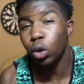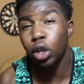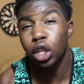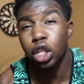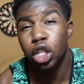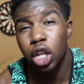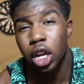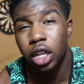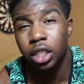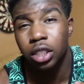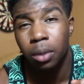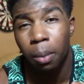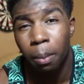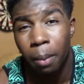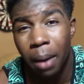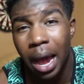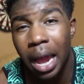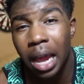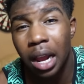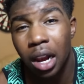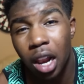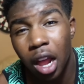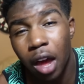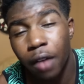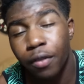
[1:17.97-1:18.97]
just
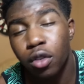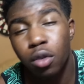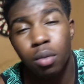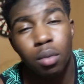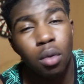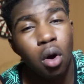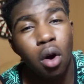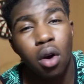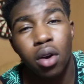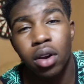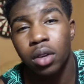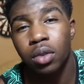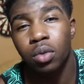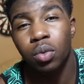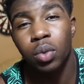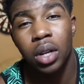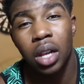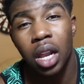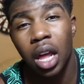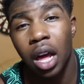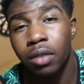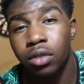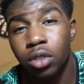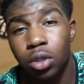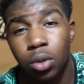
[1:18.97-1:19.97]
might love you more than we
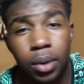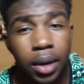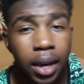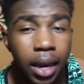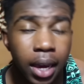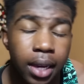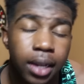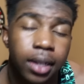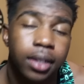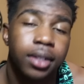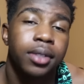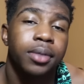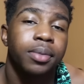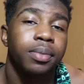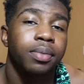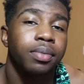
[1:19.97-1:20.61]
love 2K.